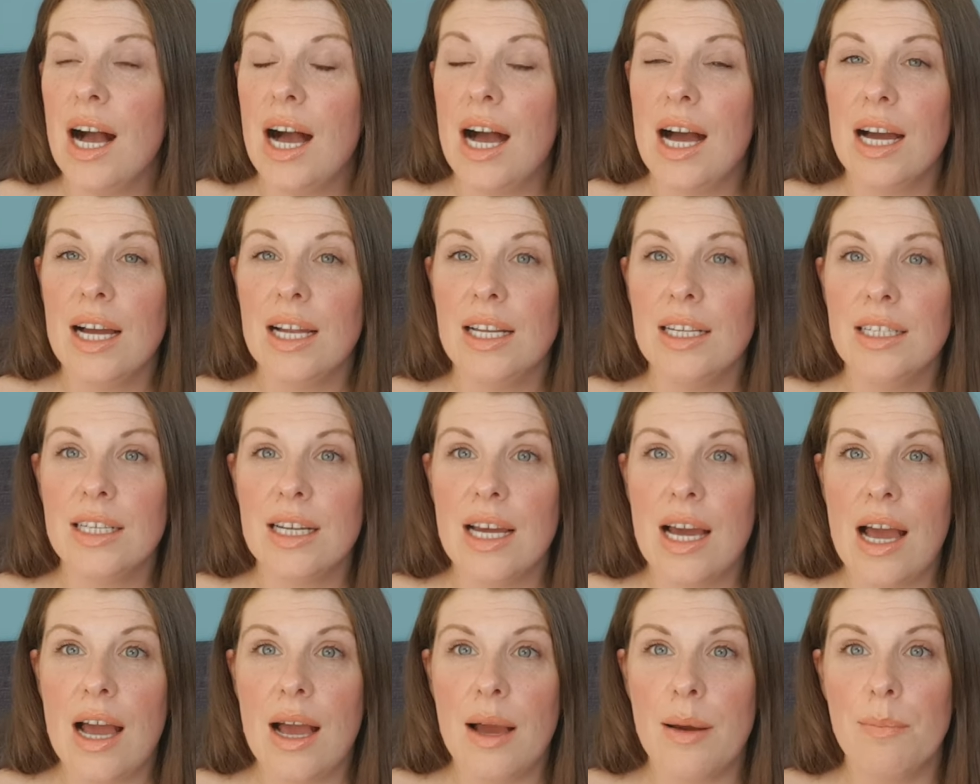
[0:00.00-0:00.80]
and
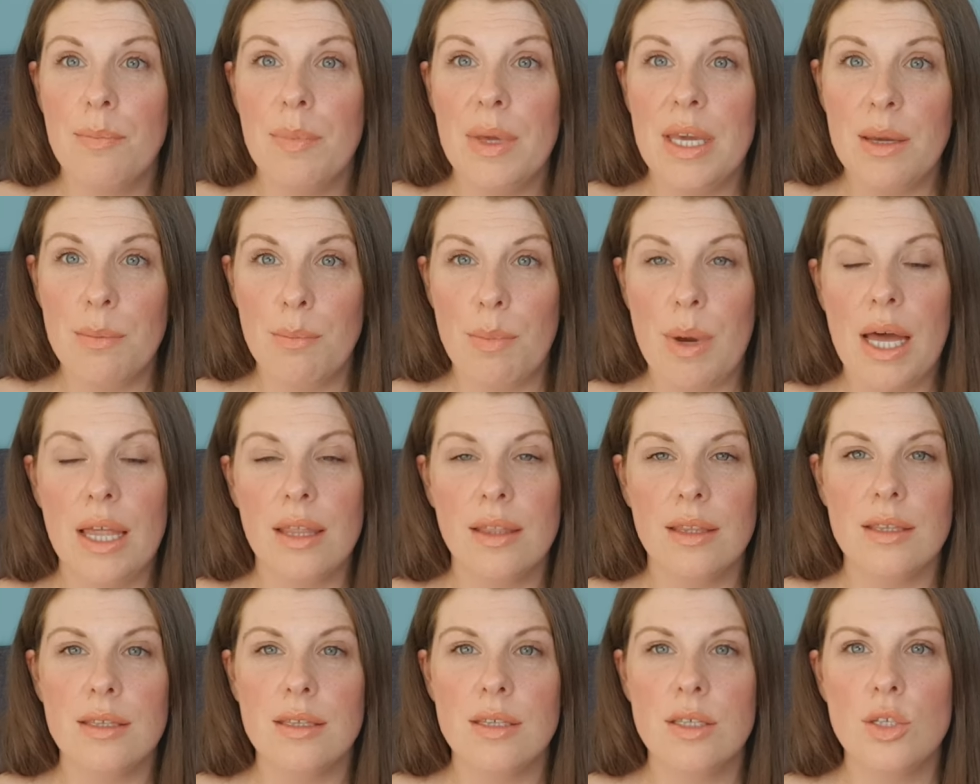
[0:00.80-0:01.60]
our big
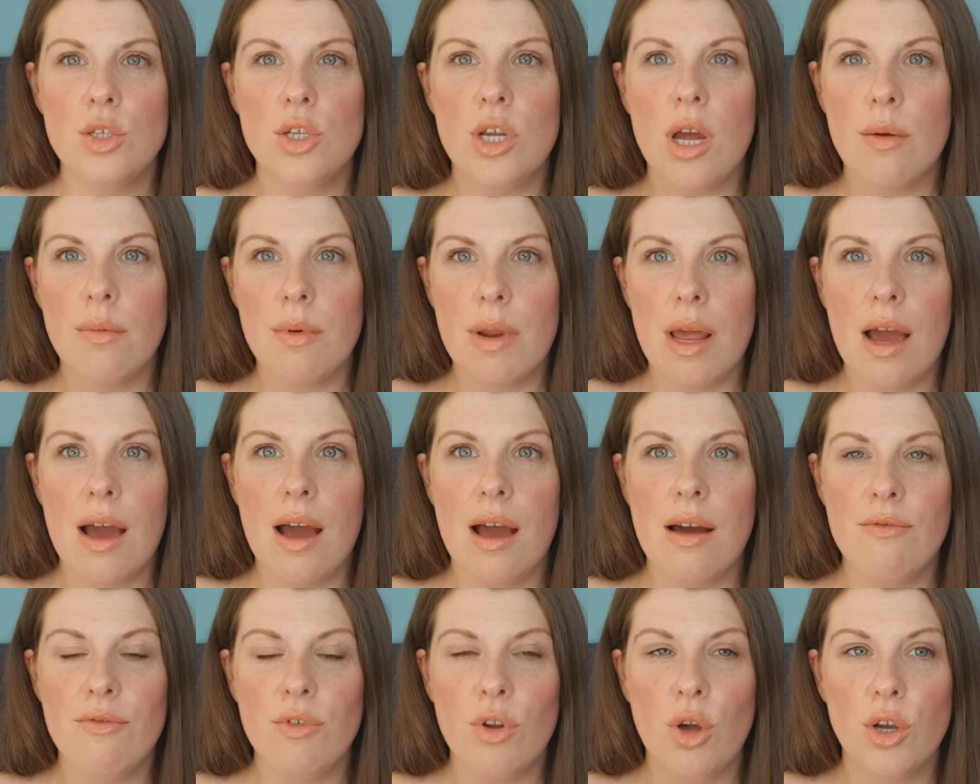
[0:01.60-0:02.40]
pans don't
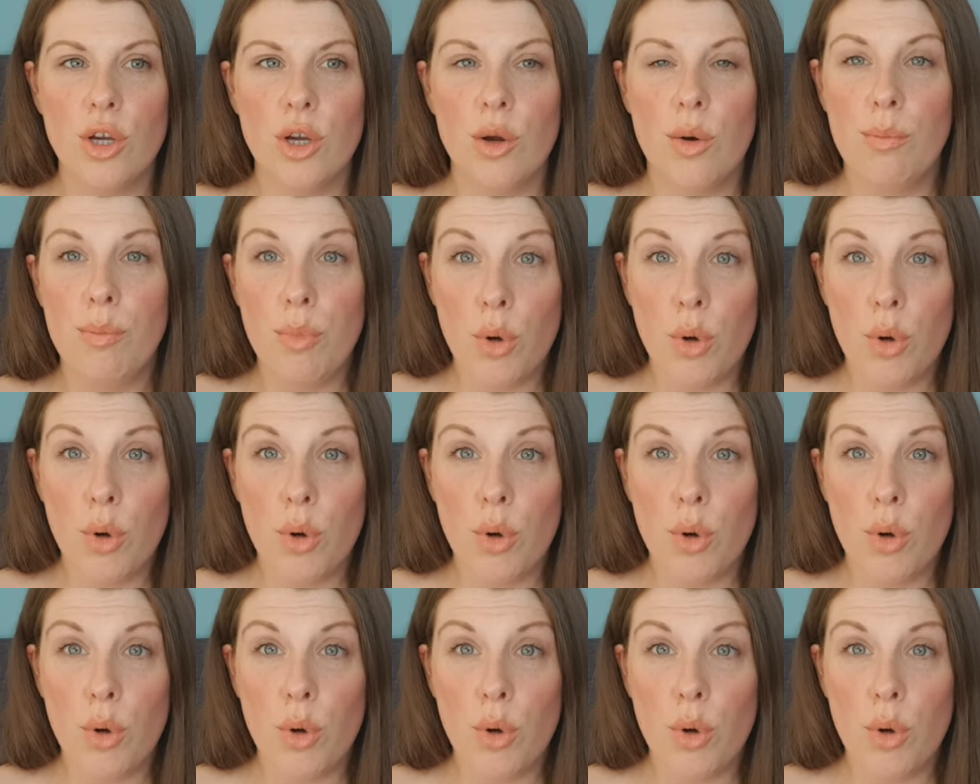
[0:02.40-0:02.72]
have like a